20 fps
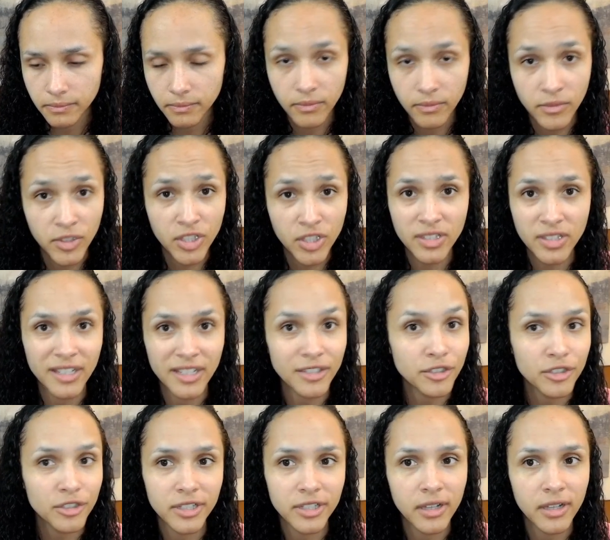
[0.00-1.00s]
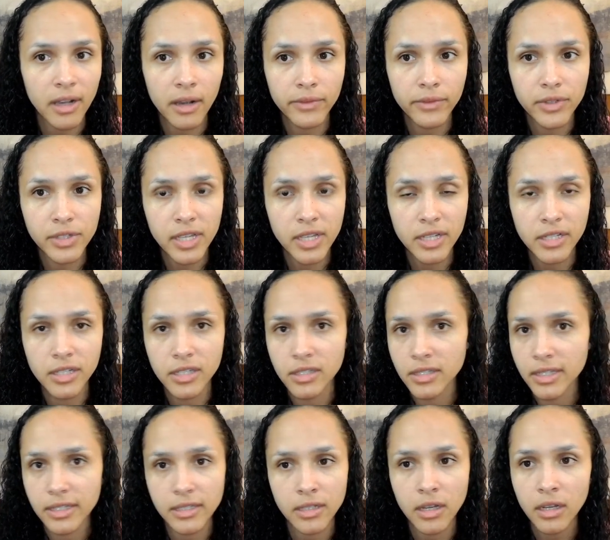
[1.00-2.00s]
just interesting
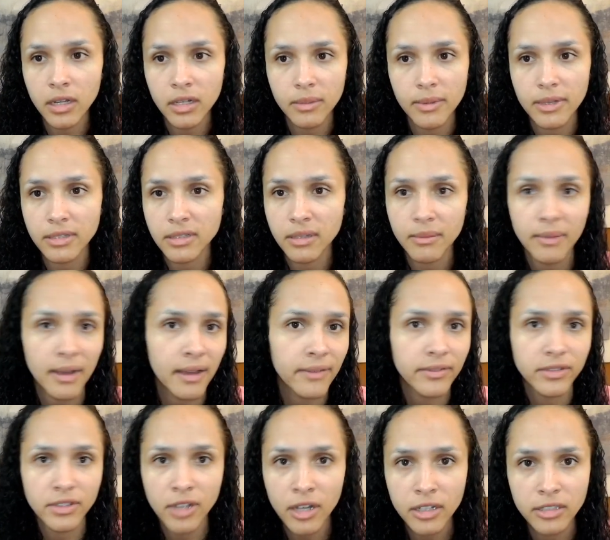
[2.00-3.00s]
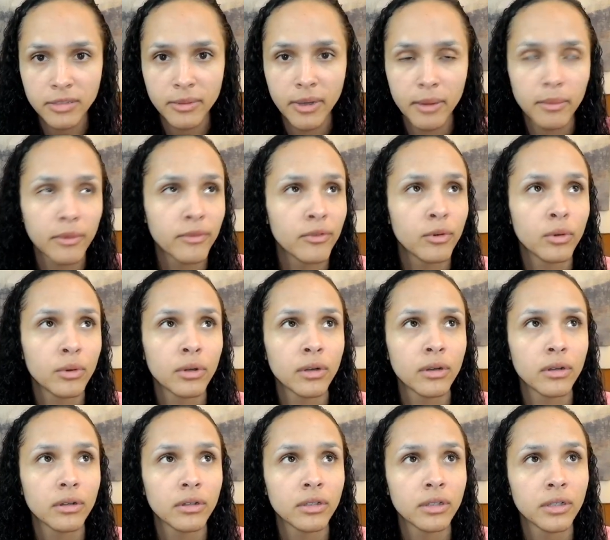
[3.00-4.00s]
conversations, like talking about something I haven't talked about before,
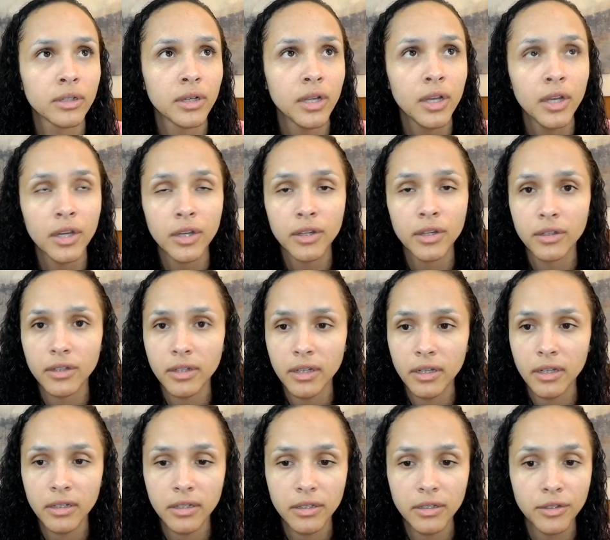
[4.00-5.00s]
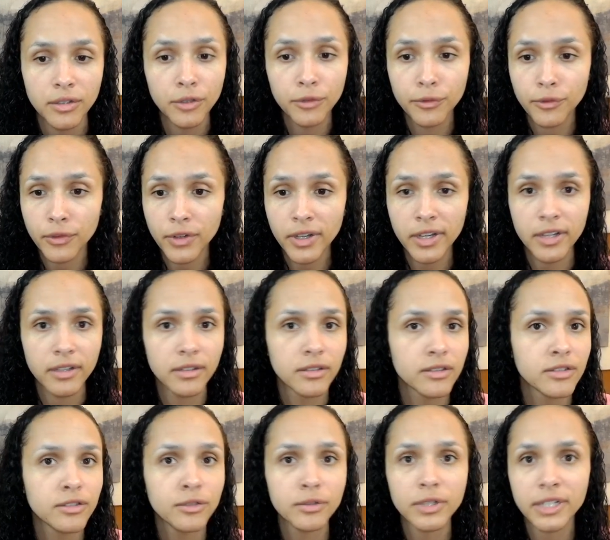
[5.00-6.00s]
or uh, new
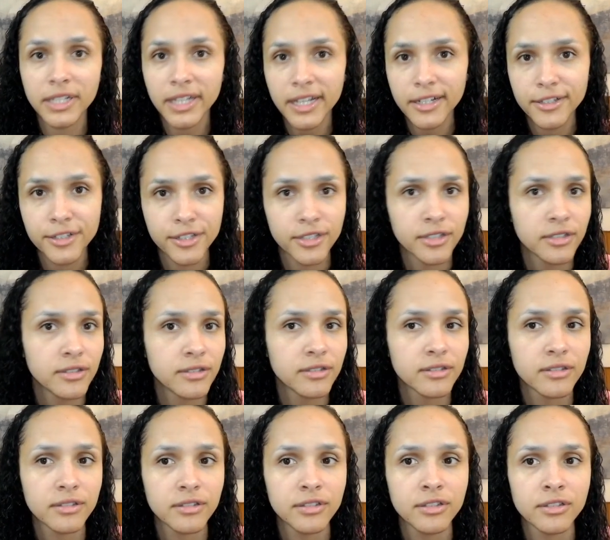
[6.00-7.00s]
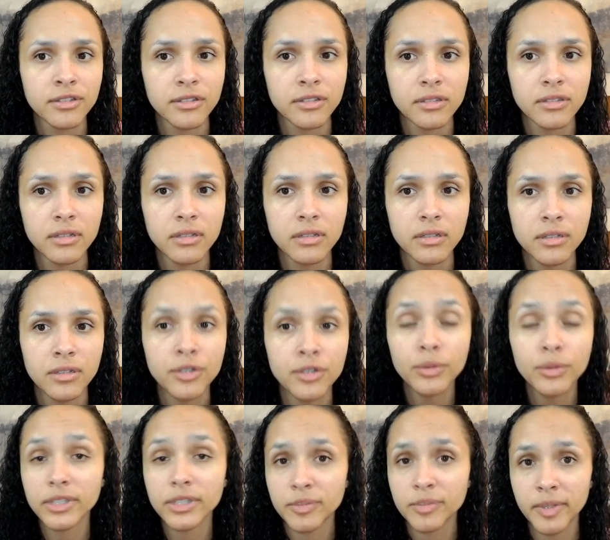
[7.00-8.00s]
friends, new connections, just
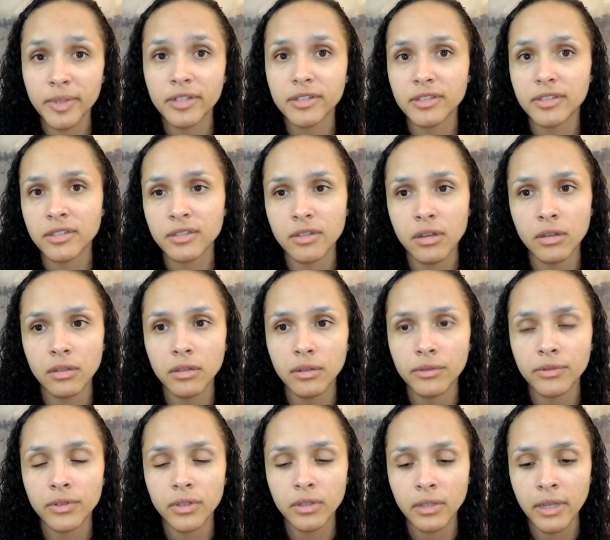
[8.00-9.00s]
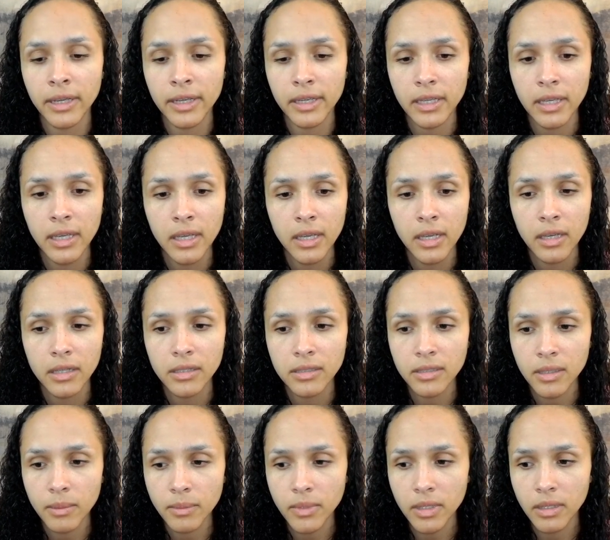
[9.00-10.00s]
new experiences all over. Like
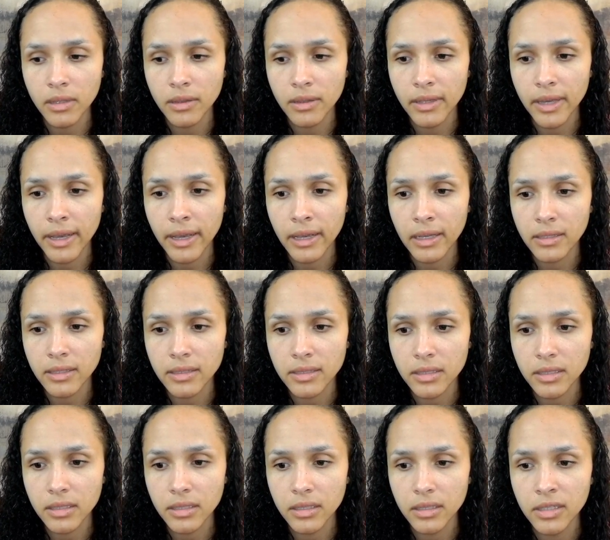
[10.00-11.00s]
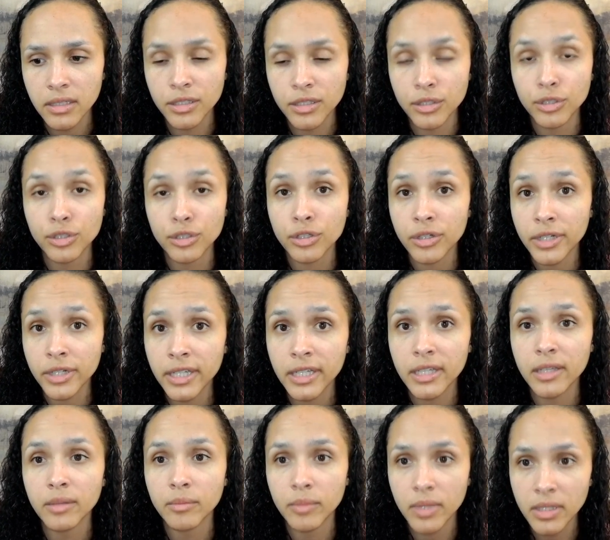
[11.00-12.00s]
something that is
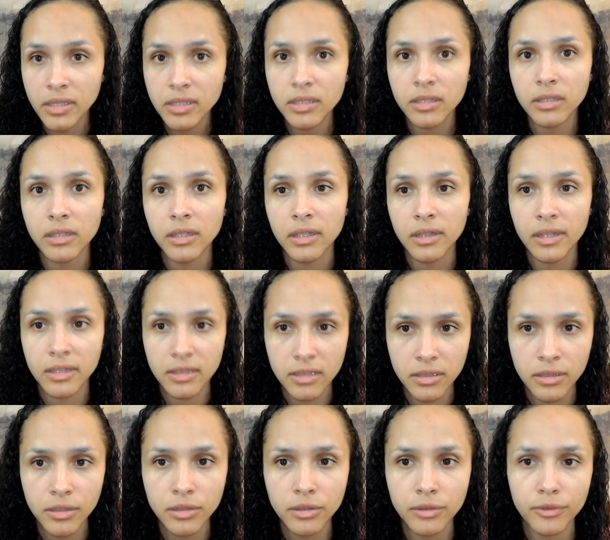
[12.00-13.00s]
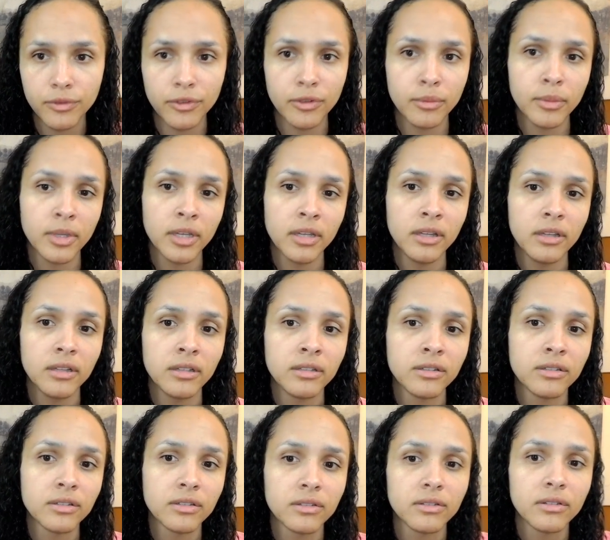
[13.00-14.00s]
intriguing mentally that's new for me
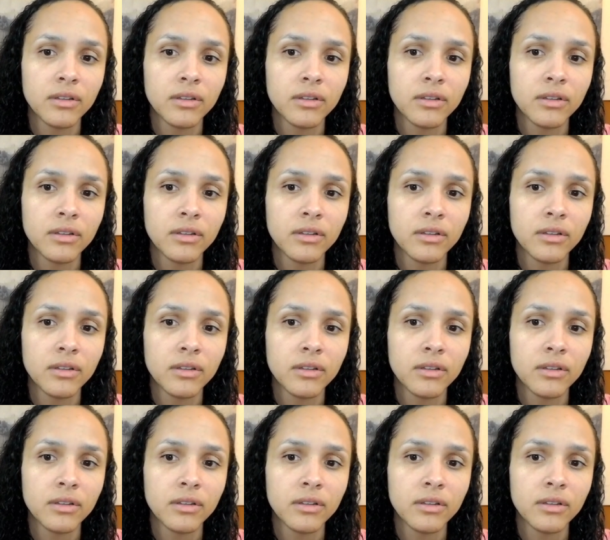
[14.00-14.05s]
is